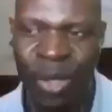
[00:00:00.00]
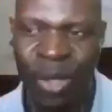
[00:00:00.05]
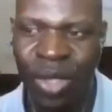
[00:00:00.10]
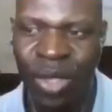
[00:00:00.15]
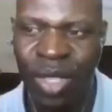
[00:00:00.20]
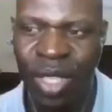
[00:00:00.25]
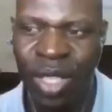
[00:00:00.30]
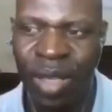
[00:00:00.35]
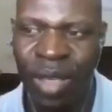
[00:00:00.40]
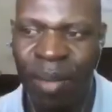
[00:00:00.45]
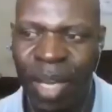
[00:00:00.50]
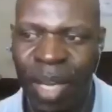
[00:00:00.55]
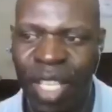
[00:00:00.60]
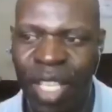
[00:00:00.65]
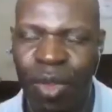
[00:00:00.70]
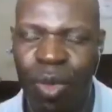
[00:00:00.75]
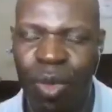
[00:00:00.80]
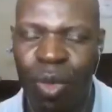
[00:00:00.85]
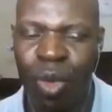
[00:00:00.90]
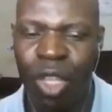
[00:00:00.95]
they
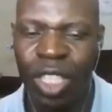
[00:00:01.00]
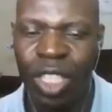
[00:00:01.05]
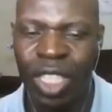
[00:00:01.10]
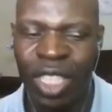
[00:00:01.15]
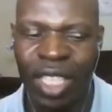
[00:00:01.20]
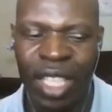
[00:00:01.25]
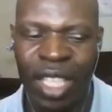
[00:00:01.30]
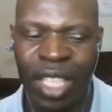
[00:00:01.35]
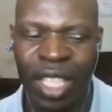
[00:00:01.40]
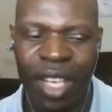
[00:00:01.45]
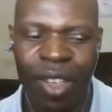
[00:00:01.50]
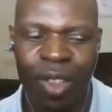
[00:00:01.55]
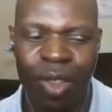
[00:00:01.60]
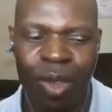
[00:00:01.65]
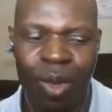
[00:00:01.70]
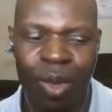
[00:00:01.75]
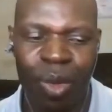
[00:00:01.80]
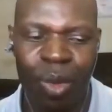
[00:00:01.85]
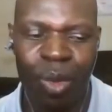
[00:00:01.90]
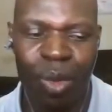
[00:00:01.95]
might water
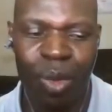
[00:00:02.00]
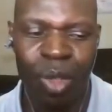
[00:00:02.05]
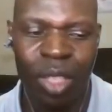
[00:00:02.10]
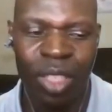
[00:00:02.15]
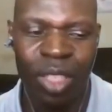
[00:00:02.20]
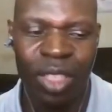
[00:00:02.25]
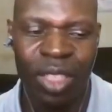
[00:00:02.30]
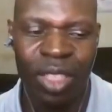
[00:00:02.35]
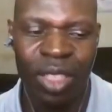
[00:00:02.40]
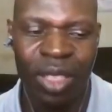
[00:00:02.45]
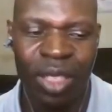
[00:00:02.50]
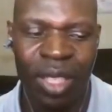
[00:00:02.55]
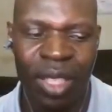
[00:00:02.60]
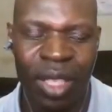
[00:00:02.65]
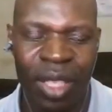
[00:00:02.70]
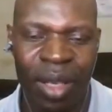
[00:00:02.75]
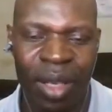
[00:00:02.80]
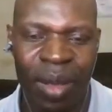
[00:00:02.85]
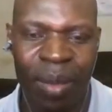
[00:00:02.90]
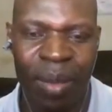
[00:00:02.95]
down what's
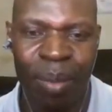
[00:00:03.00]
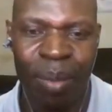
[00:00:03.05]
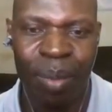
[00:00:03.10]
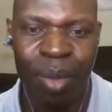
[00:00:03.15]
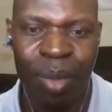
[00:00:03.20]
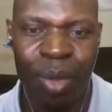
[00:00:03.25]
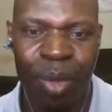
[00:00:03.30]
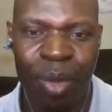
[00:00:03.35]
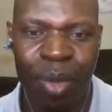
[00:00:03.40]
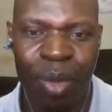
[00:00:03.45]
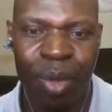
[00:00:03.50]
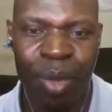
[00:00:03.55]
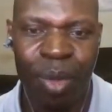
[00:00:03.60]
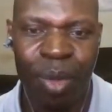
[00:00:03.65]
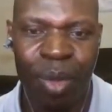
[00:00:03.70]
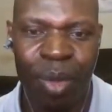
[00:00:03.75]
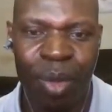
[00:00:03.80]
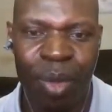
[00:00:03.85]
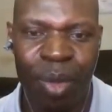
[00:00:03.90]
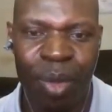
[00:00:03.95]
proving to
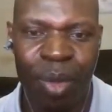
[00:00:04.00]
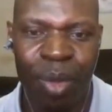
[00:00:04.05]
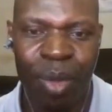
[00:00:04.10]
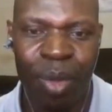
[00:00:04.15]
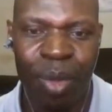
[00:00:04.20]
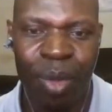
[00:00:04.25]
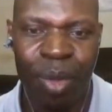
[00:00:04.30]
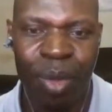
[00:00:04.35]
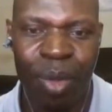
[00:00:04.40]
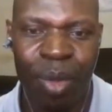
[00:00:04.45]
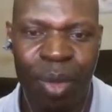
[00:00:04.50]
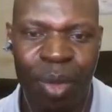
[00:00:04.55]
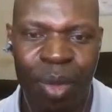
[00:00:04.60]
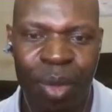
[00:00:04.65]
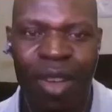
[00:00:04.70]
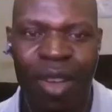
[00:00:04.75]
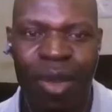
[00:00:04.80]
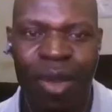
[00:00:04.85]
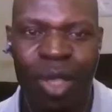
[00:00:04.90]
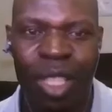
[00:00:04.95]
be
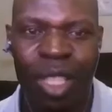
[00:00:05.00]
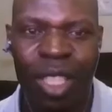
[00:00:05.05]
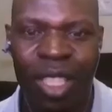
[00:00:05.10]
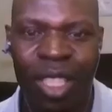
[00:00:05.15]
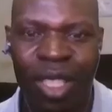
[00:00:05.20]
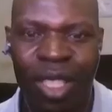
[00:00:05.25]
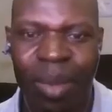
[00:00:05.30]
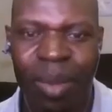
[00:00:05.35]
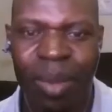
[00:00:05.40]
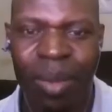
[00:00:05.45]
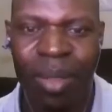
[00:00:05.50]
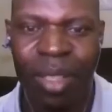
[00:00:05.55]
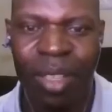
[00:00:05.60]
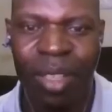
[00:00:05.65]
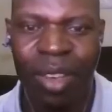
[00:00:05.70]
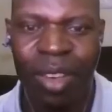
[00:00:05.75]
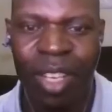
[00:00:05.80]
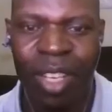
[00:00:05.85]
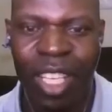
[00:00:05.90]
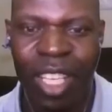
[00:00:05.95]
a good league
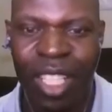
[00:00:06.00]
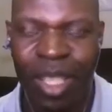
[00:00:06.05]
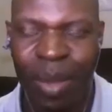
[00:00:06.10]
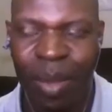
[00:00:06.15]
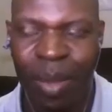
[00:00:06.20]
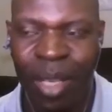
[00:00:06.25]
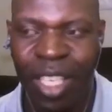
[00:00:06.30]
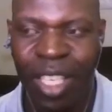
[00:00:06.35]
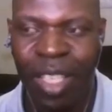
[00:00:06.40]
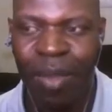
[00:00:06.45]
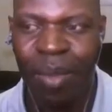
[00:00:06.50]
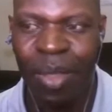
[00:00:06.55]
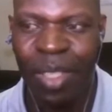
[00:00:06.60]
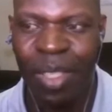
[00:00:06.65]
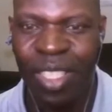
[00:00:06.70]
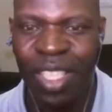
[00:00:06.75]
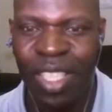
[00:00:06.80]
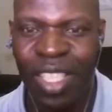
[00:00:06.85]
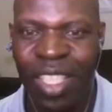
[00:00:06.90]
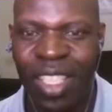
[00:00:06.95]
organized by
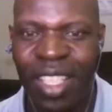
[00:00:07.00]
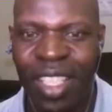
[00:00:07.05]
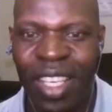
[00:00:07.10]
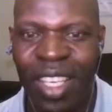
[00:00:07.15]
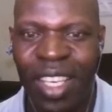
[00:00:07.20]
NPCA.